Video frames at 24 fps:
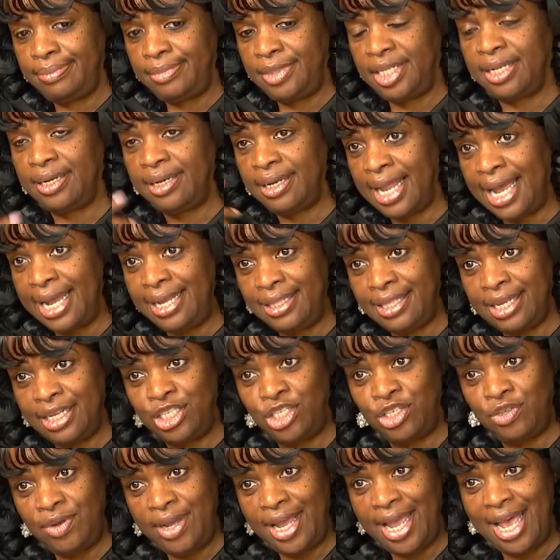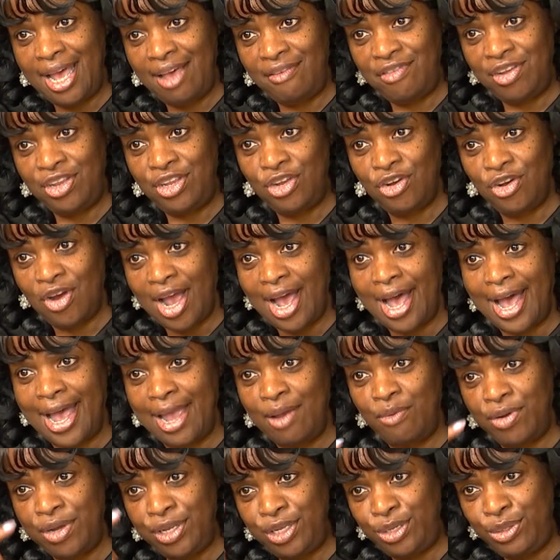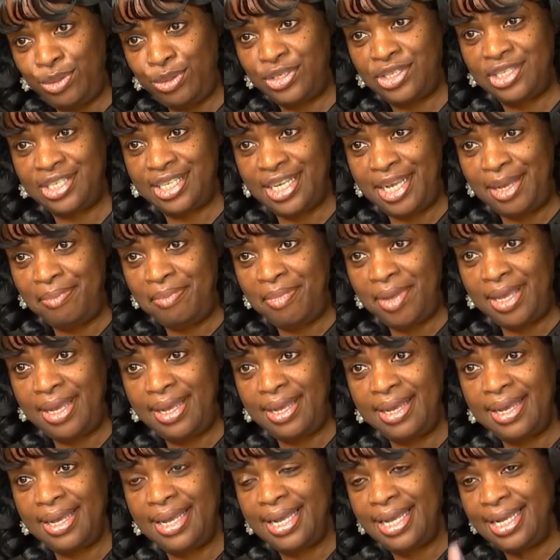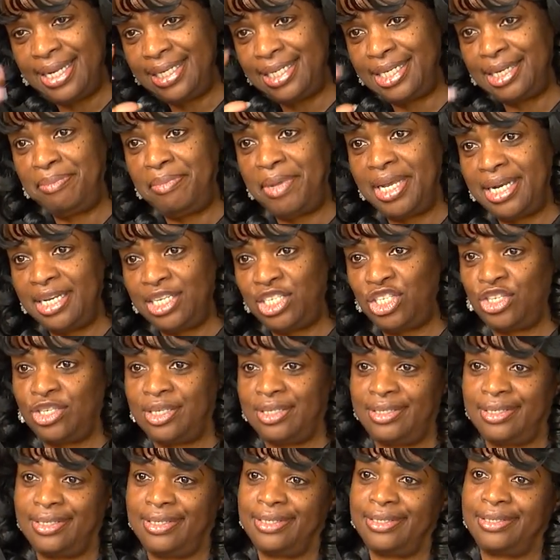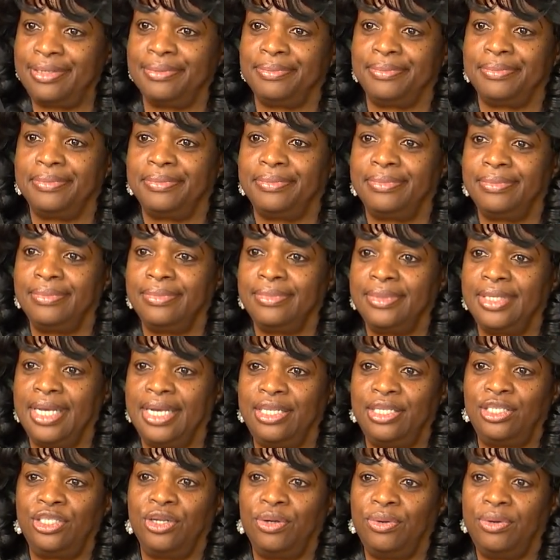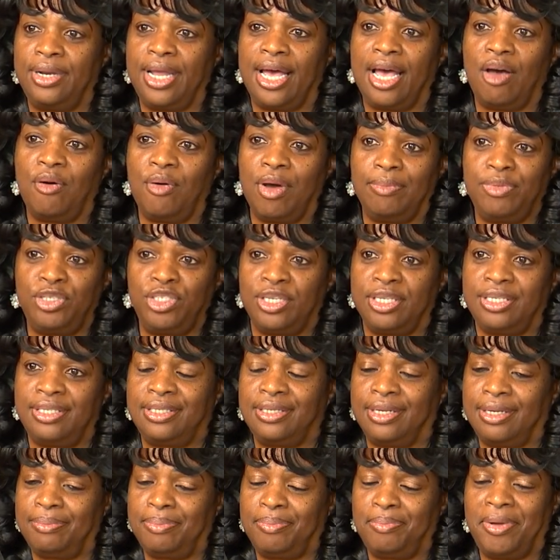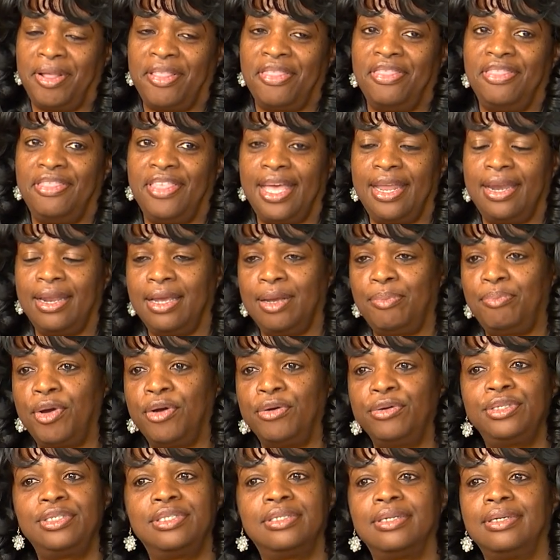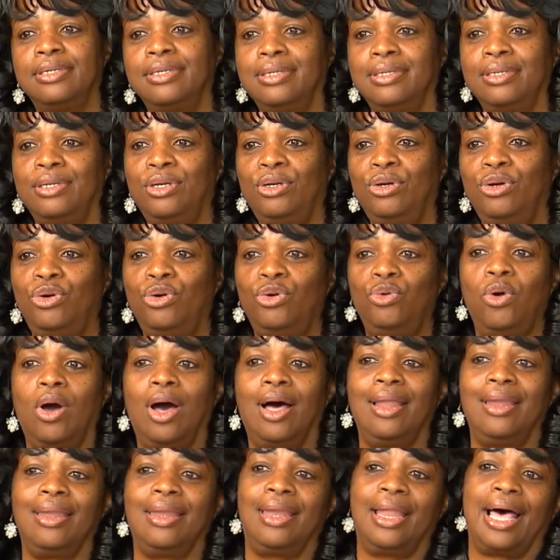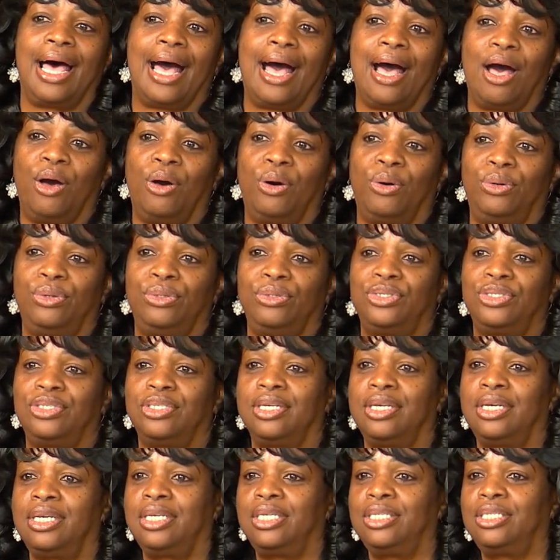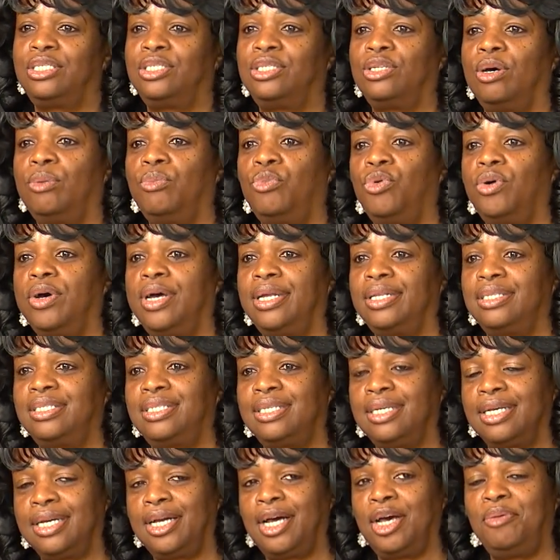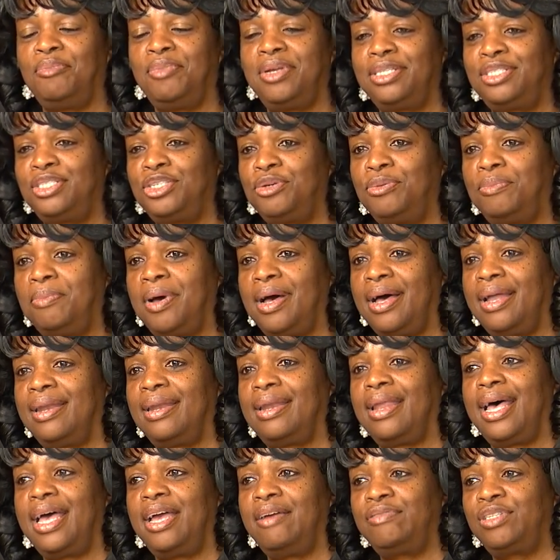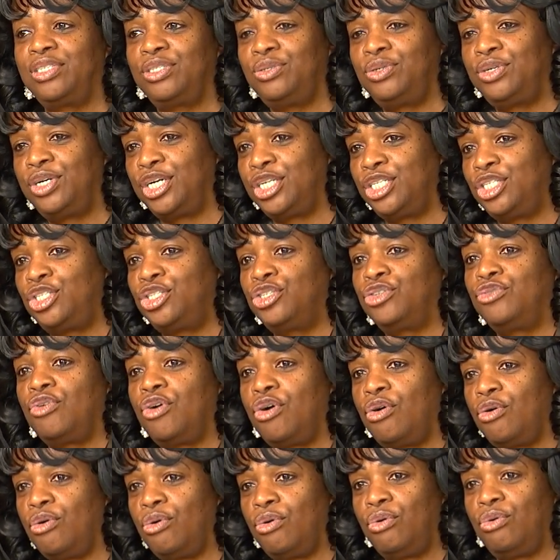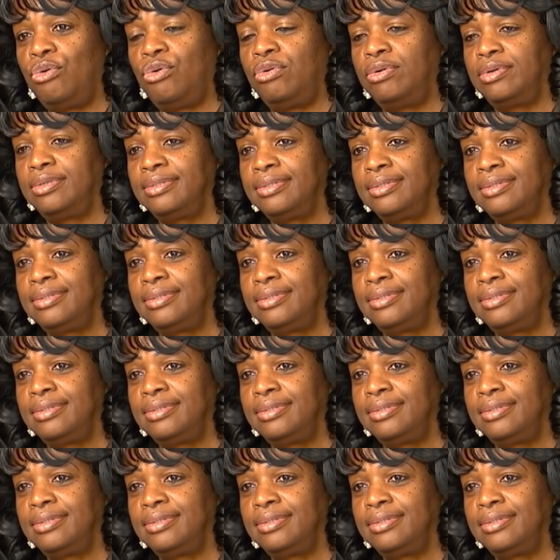the light that you have in your eye when you see me diminishes. And so now I'm just a pathetic person who allows someone to come into my life to control